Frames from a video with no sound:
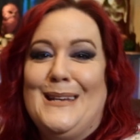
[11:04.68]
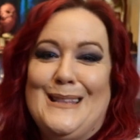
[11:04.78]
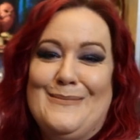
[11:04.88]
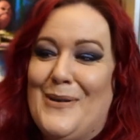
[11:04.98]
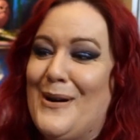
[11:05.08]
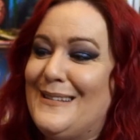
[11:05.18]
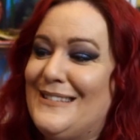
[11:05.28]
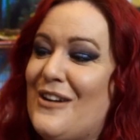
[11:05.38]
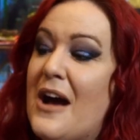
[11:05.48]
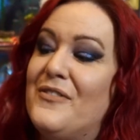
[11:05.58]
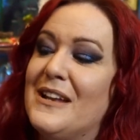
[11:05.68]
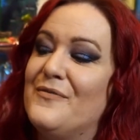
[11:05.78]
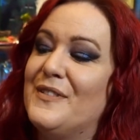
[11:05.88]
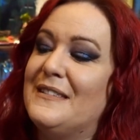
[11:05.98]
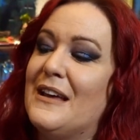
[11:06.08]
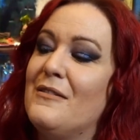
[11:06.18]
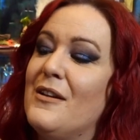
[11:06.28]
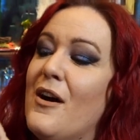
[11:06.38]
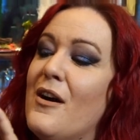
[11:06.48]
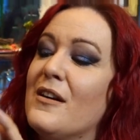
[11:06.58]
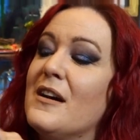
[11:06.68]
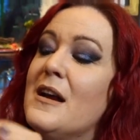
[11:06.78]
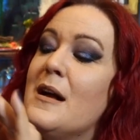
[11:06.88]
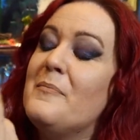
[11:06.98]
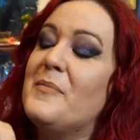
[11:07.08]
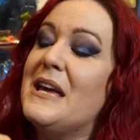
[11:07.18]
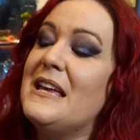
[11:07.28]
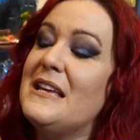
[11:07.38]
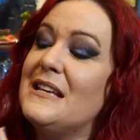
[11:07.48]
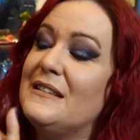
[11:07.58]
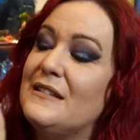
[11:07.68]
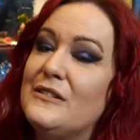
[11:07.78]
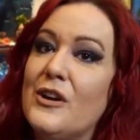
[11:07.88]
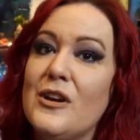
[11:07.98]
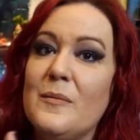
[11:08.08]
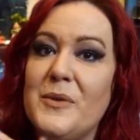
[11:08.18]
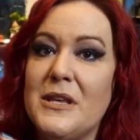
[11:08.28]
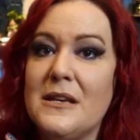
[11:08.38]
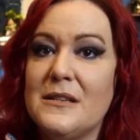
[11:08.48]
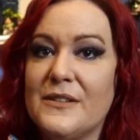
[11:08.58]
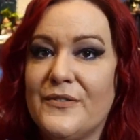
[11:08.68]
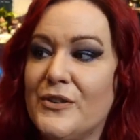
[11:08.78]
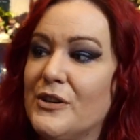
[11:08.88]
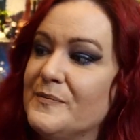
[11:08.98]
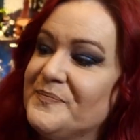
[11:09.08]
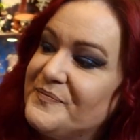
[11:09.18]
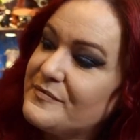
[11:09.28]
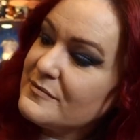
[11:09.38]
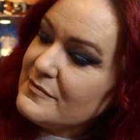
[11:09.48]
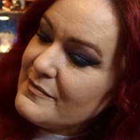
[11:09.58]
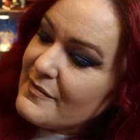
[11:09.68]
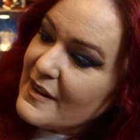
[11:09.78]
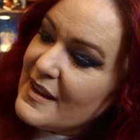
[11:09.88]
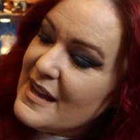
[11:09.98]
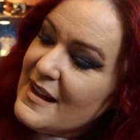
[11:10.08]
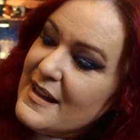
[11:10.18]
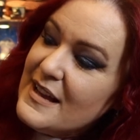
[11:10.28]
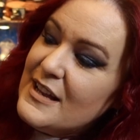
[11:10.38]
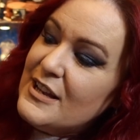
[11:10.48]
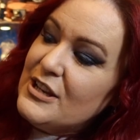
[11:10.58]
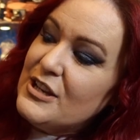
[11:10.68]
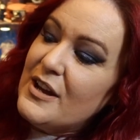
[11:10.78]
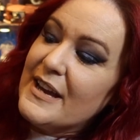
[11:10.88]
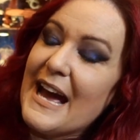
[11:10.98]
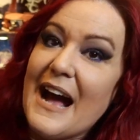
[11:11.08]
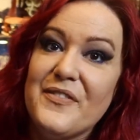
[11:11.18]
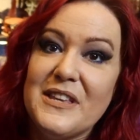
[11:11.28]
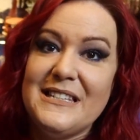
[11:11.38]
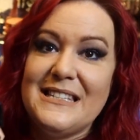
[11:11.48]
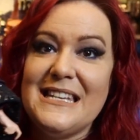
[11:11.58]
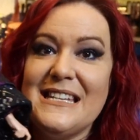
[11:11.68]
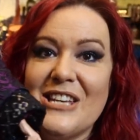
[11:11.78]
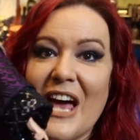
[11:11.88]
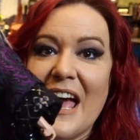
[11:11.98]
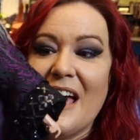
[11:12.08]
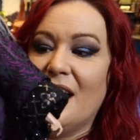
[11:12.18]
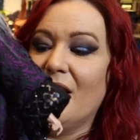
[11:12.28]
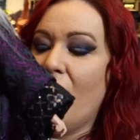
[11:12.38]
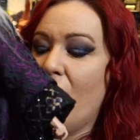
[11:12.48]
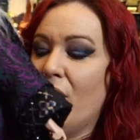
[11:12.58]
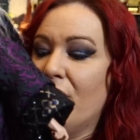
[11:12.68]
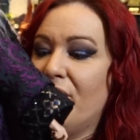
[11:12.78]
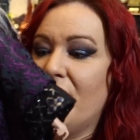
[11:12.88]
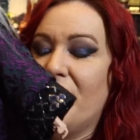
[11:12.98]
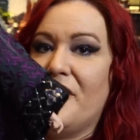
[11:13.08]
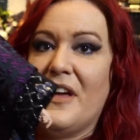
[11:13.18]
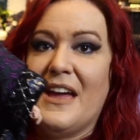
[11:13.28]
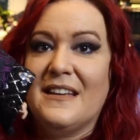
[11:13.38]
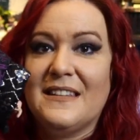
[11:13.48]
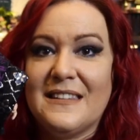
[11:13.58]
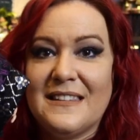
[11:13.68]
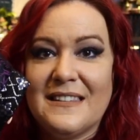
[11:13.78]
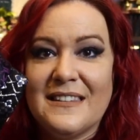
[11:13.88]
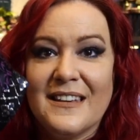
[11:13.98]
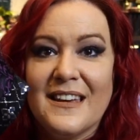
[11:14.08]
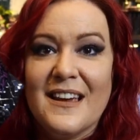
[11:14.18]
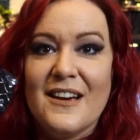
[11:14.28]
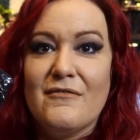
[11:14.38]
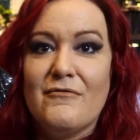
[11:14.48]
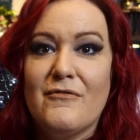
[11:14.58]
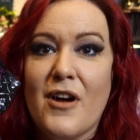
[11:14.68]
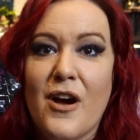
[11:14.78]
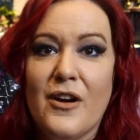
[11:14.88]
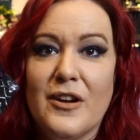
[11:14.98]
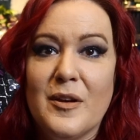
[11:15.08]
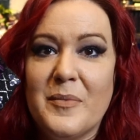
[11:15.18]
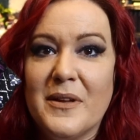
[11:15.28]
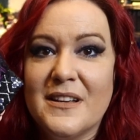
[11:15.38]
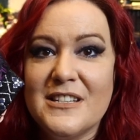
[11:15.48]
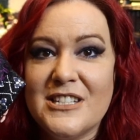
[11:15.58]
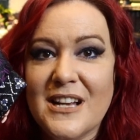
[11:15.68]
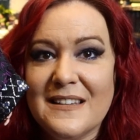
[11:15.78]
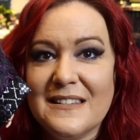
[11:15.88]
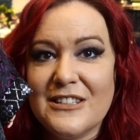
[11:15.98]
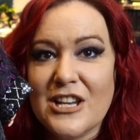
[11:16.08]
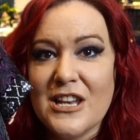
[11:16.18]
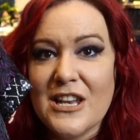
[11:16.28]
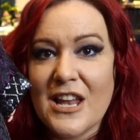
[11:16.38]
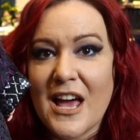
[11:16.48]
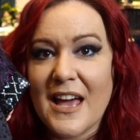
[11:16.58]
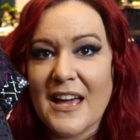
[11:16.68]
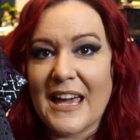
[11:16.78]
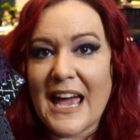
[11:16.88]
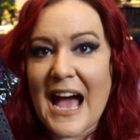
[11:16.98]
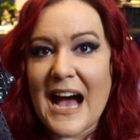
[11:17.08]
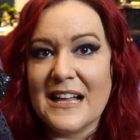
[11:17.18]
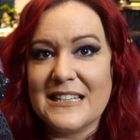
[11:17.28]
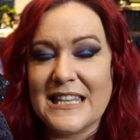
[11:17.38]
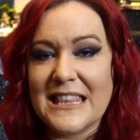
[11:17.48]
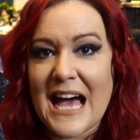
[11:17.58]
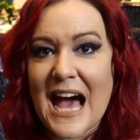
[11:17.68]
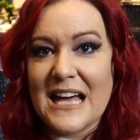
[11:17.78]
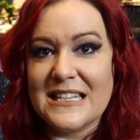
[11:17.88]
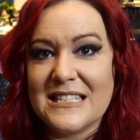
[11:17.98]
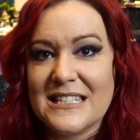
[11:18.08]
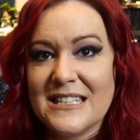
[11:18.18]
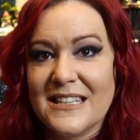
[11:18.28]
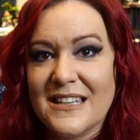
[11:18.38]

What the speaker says: in the box travelling for so long. But he is so beautiful. Look at the detail of this robe. Just look at that.